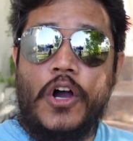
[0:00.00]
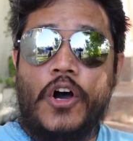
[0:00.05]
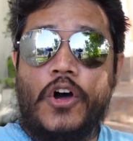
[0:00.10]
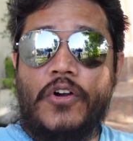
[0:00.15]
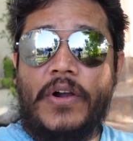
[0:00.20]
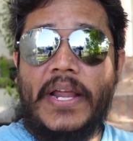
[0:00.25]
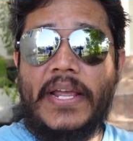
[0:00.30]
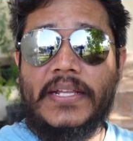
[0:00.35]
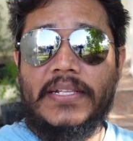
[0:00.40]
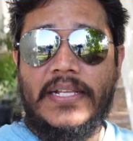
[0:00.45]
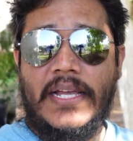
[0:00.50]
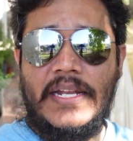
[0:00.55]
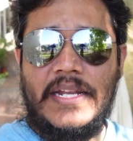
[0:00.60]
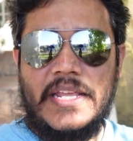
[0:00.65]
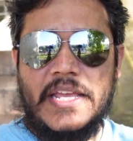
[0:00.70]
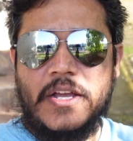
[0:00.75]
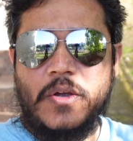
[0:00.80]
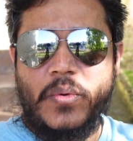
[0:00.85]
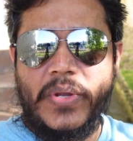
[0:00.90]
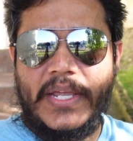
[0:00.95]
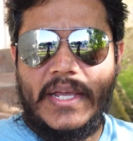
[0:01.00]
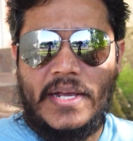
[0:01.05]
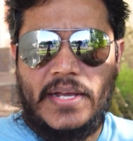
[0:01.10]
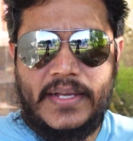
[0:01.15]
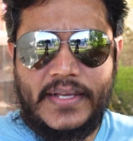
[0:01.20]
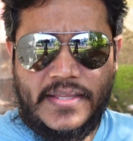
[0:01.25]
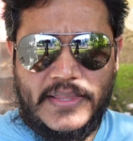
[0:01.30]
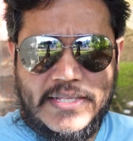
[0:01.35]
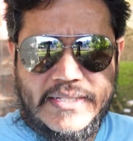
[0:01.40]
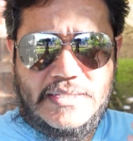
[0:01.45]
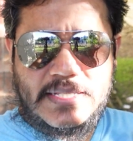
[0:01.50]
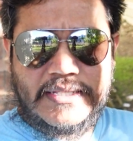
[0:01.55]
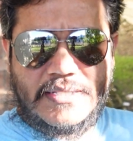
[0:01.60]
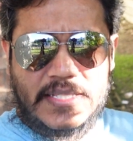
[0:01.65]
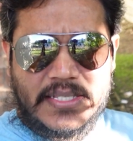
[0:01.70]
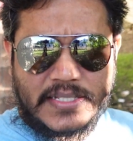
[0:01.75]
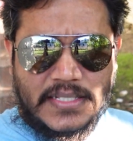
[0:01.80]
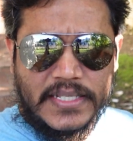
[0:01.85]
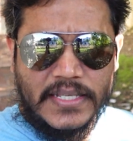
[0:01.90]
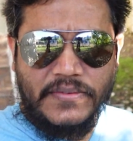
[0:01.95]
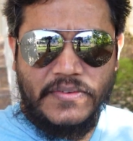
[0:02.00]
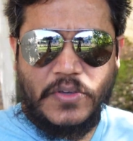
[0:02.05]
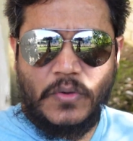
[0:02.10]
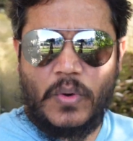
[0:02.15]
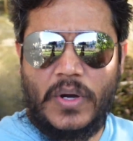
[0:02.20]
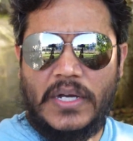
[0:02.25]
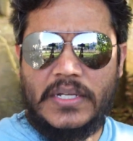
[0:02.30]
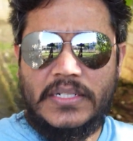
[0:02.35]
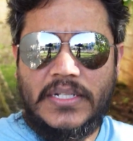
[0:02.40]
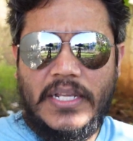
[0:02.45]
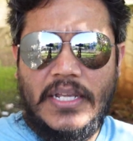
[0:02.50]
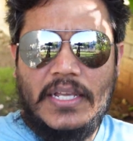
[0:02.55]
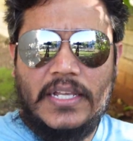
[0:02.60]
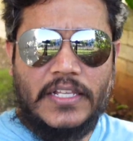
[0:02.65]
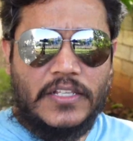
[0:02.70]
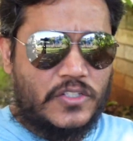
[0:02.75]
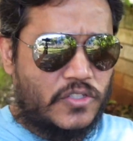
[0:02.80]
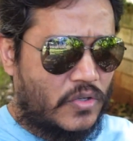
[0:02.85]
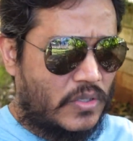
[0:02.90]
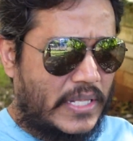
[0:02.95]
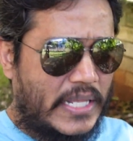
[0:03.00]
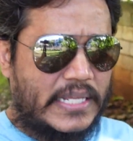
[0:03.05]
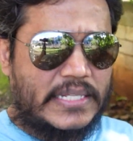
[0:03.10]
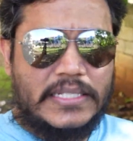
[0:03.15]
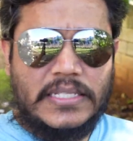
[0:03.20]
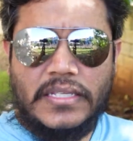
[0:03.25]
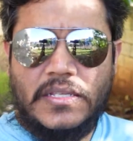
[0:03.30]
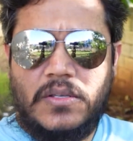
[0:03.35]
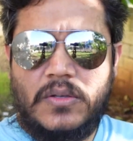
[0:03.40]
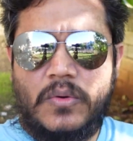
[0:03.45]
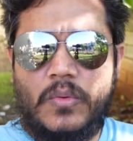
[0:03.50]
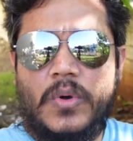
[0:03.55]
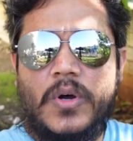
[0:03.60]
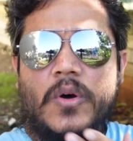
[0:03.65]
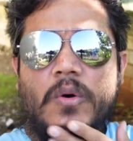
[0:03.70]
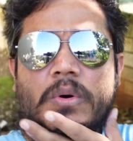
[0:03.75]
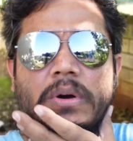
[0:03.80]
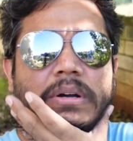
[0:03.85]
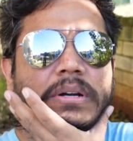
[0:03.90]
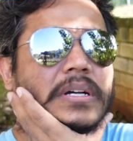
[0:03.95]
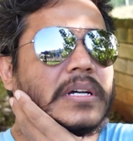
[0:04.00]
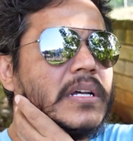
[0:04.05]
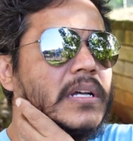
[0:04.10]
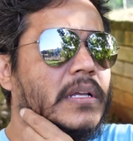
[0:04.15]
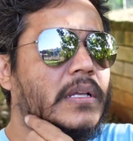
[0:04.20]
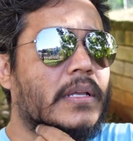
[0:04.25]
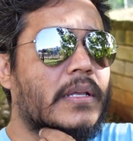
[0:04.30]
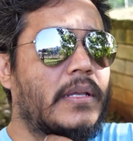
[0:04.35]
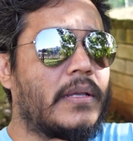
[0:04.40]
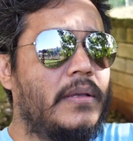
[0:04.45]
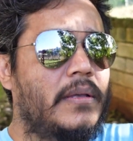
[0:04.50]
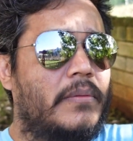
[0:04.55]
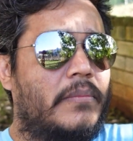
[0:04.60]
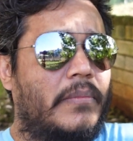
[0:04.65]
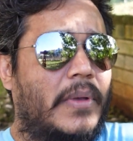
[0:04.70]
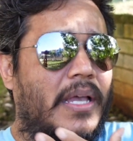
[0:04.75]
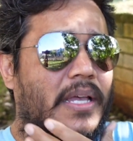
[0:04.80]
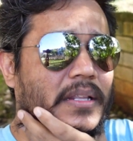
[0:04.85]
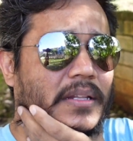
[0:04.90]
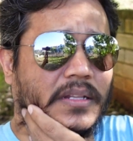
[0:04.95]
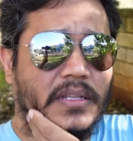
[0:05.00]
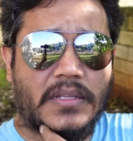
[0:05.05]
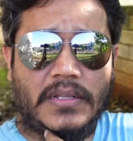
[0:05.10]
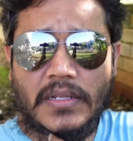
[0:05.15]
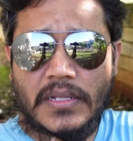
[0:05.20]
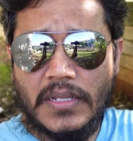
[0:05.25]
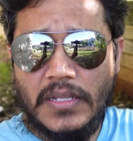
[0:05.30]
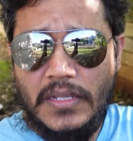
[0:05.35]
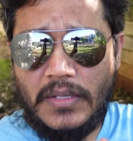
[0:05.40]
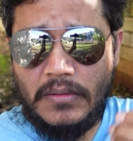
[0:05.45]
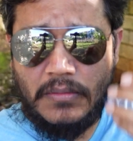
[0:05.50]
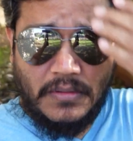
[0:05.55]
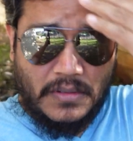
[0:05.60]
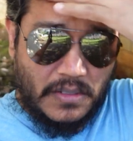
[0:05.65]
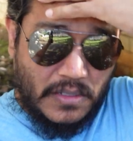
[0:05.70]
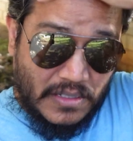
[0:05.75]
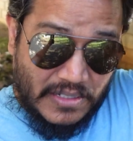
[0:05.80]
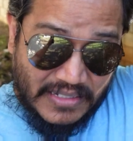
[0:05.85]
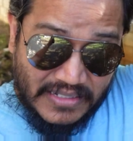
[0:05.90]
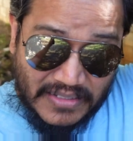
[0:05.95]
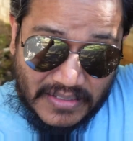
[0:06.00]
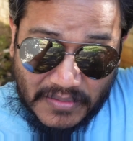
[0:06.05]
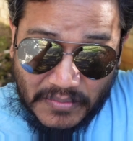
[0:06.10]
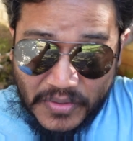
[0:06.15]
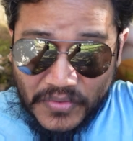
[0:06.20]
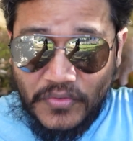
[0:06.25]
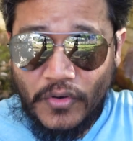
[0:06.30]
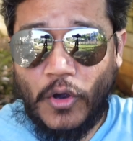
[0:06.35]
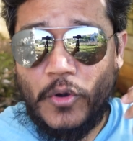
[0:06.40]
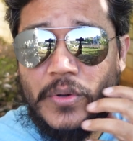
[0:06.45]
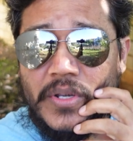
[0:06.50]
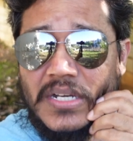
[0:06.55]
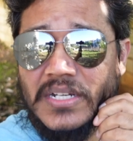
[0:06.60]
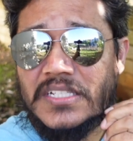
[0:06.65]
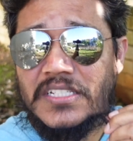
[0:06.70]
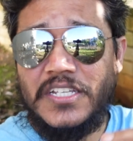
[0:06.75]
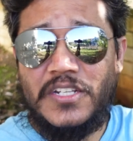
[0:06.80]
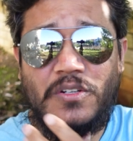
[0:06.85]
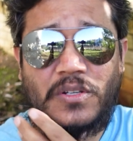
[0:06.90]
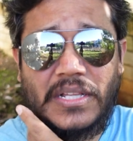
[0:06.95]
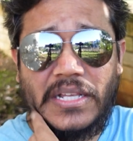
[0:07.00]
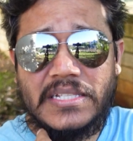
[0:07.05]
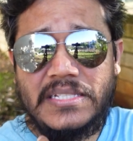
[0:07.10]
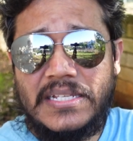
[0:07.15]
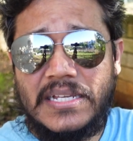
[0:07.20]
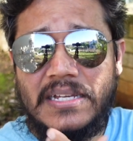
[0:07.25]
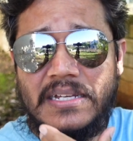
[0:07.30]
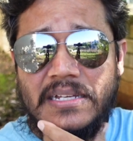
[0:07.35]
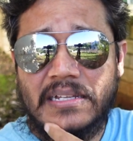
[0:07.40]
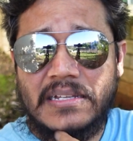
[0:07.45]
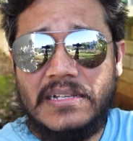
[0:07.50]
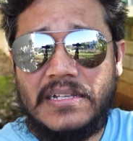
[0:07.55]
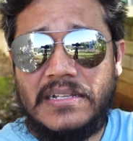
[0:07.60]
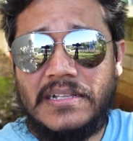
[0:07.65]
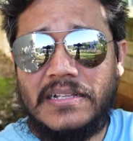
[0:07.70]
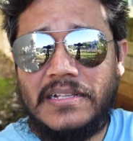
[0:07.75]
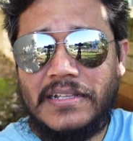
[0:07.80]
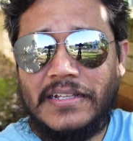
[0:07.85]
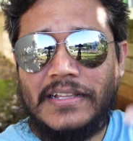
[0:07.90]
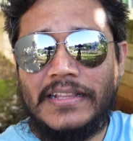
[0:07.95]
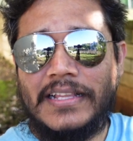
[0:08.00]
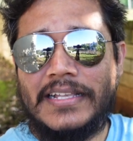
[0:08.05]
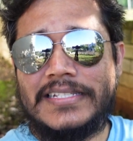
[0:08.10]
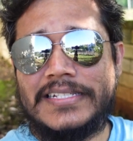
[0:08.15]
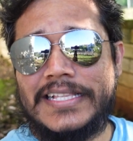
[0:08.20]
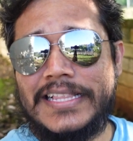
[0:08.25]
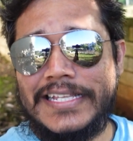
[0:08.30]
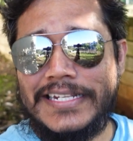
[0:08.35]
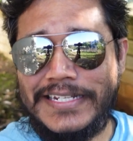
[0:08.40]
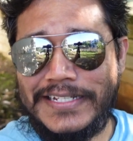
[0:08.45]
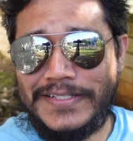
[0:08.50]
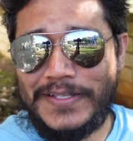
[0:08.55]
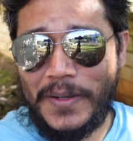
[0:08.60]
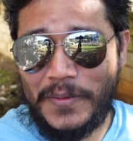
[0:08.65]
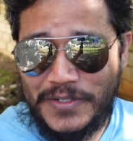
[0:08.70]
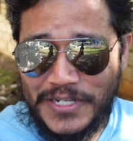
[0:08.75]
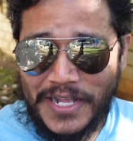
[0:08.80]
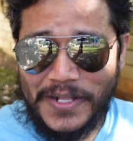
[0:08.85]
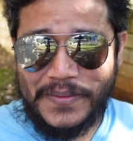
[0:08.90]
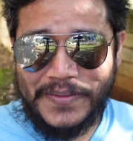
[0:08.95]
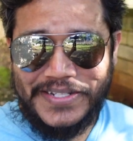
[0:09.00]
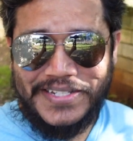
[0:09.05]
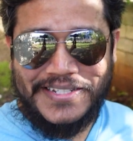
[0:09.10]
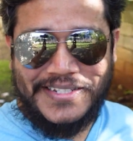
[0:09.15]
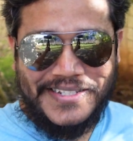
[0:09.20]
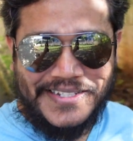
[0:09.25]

All right, and here we are. This is the ZV-1. So whoa, man. Before we continue, let's clean this up, shall we?